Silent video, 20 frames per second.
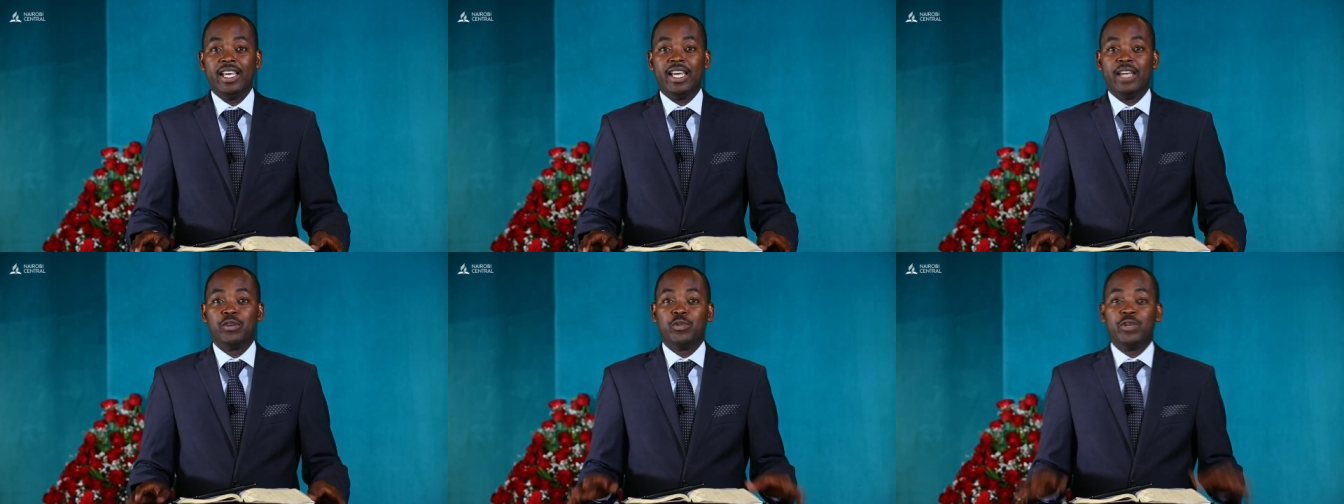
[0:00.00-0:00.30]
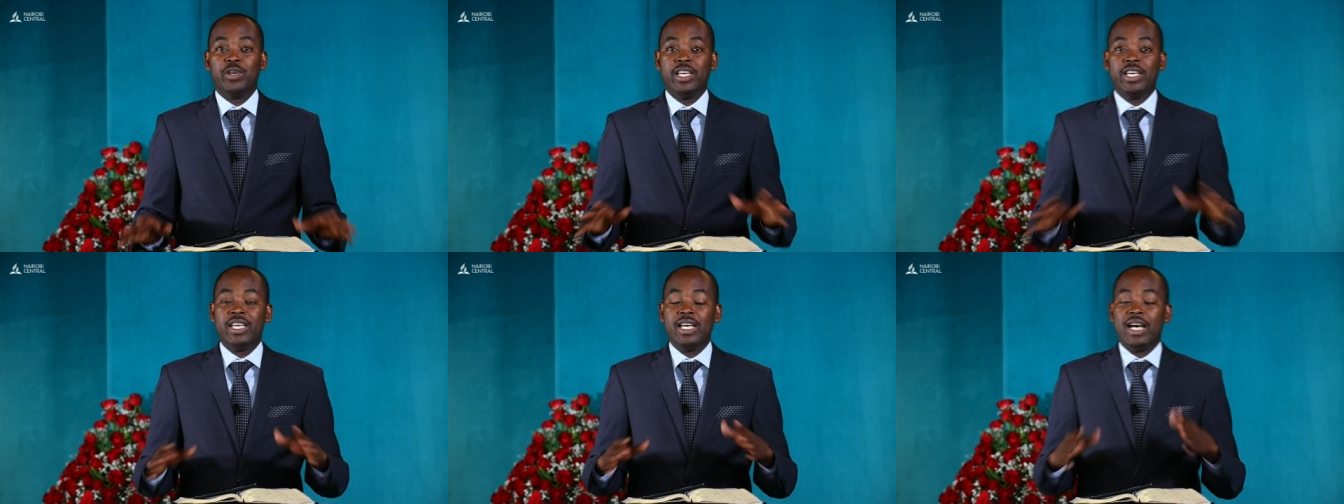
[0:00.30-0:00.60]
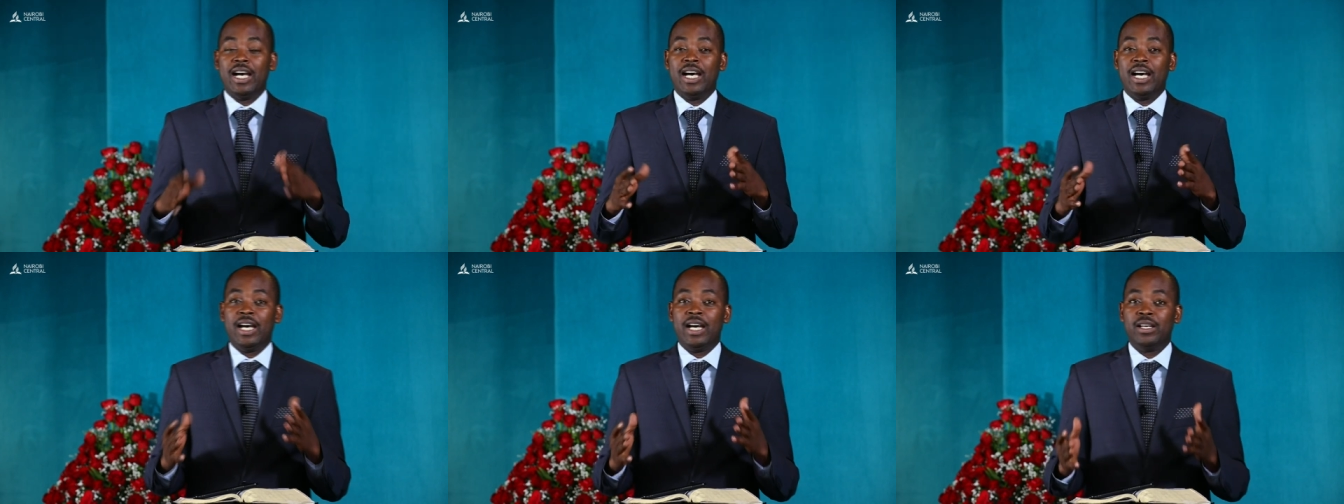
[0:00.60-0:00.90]
And we
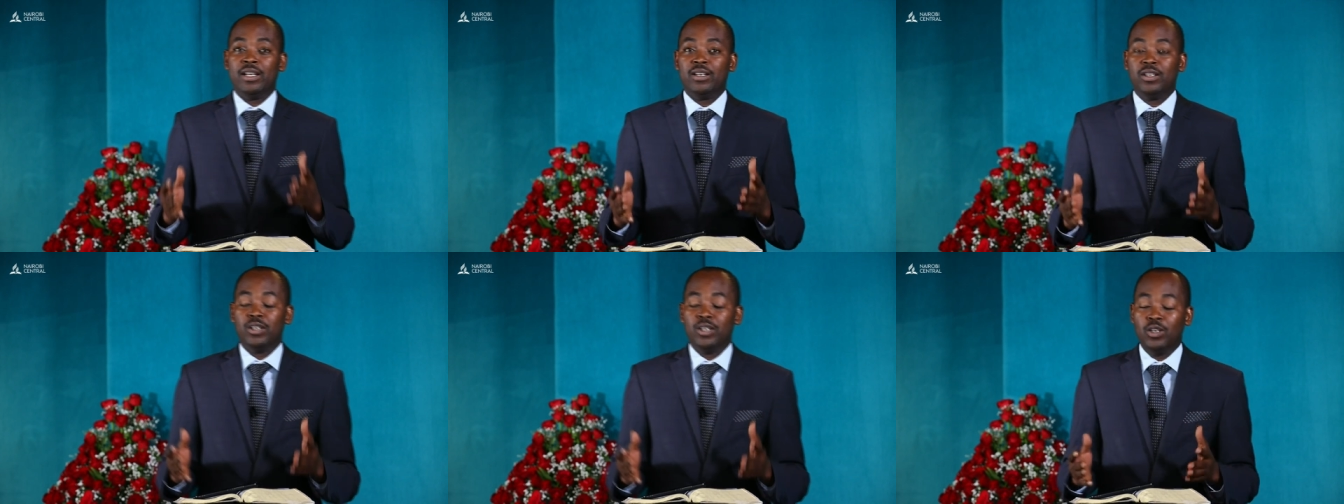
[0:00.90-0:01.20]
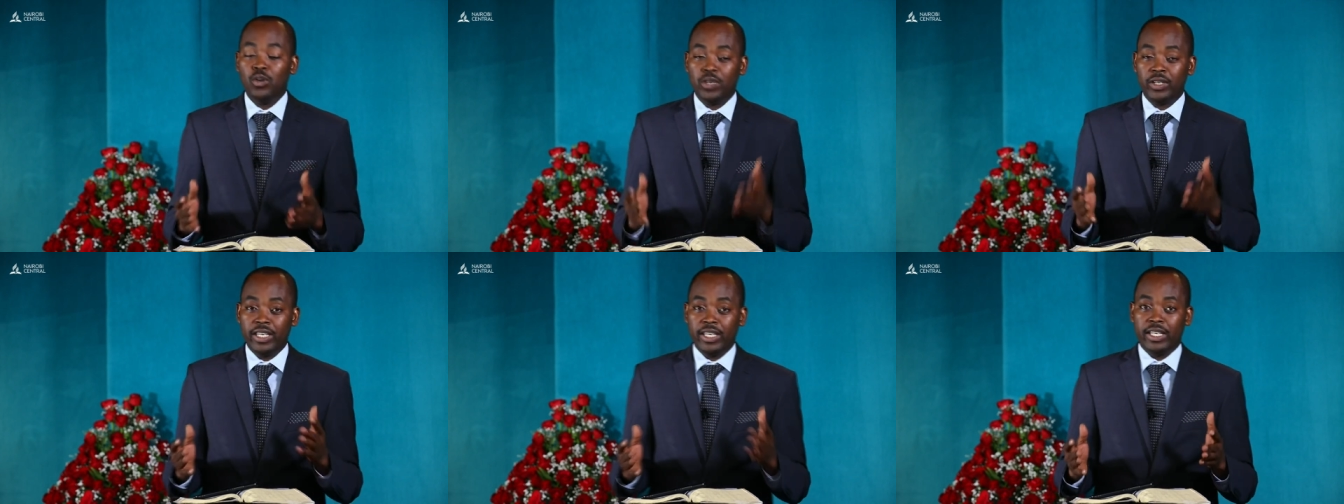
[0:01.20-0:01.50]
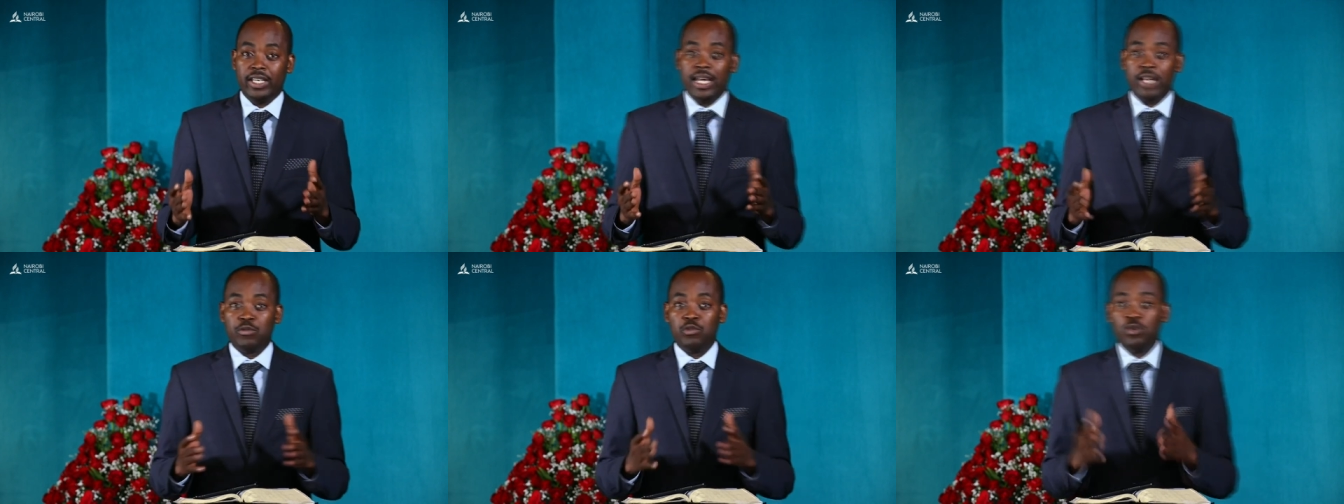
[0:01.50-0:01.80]
are
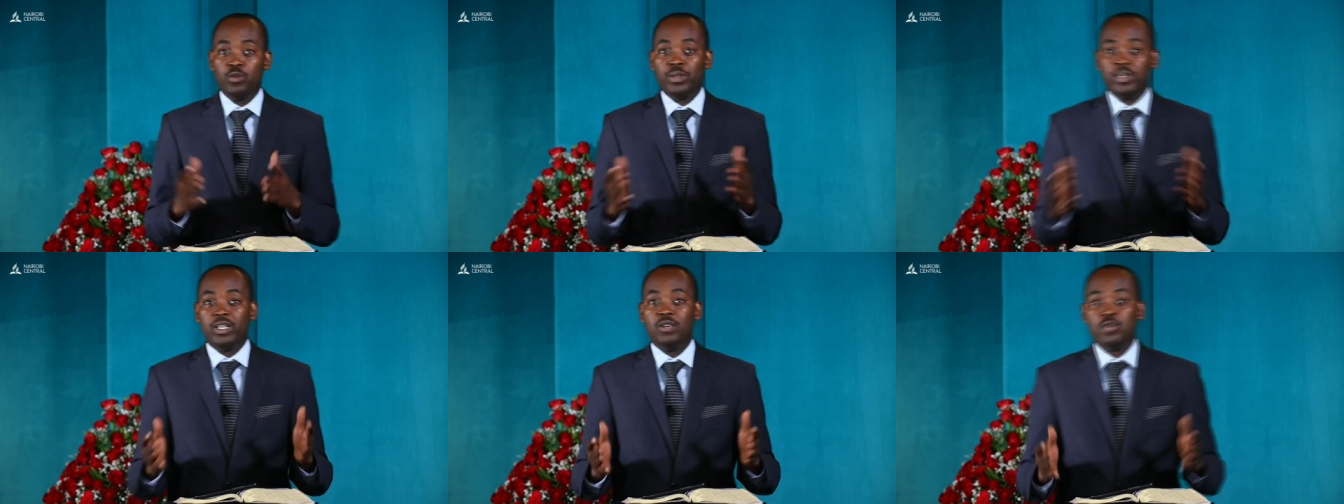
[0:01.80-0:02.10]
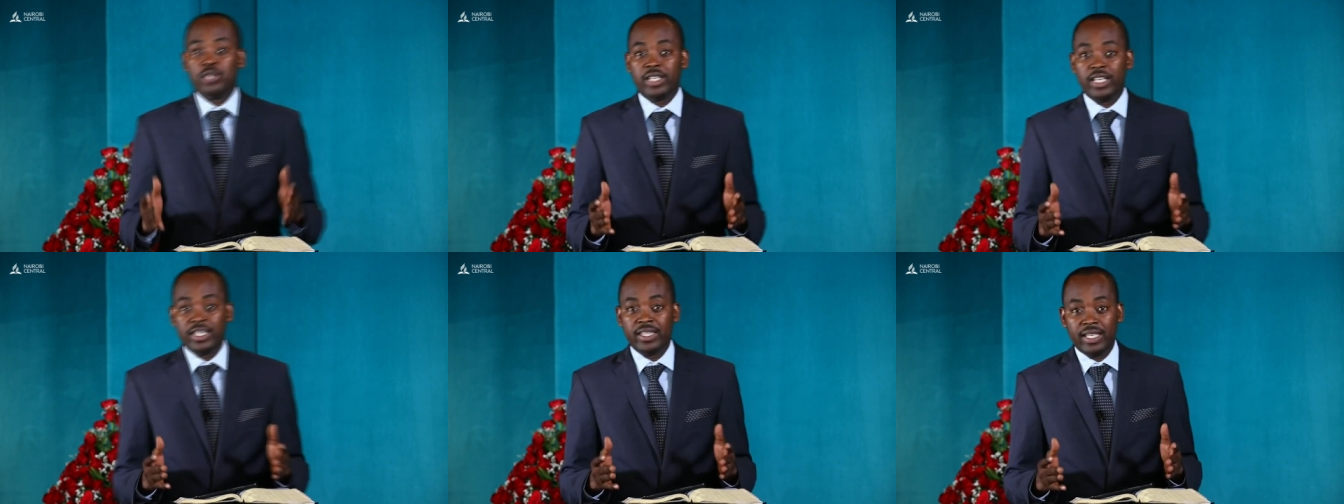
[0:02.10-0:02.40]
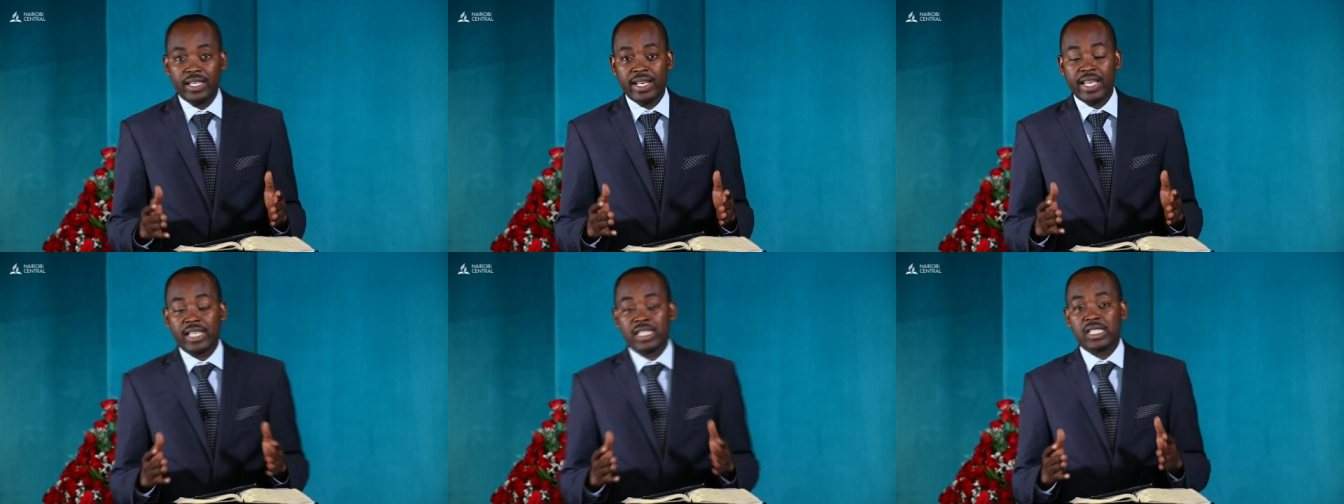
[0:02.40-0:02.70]
looking, and we'll be looking
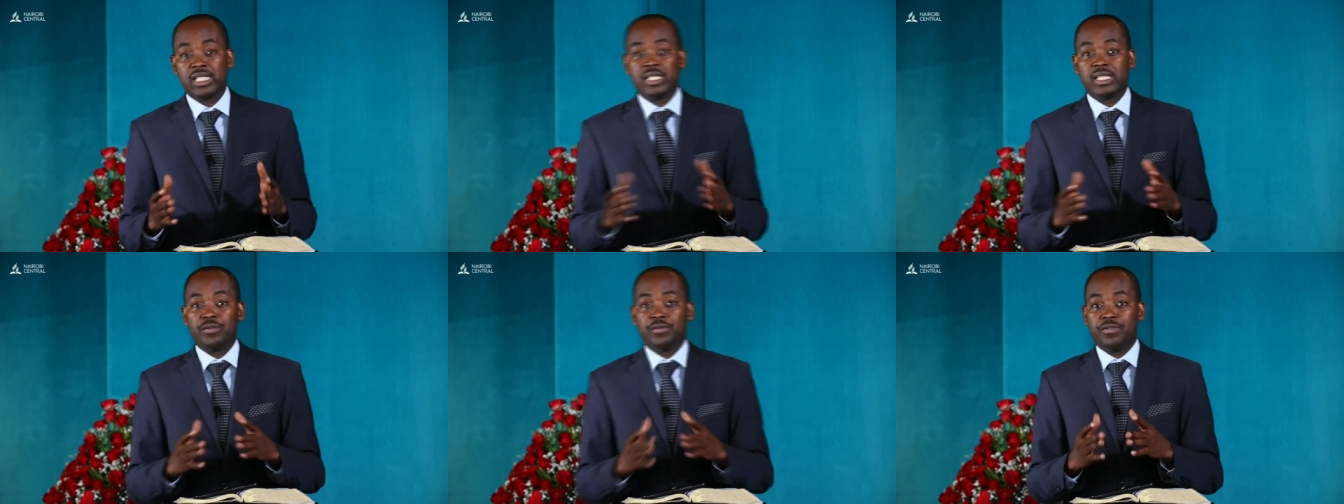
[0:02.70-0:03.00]
the next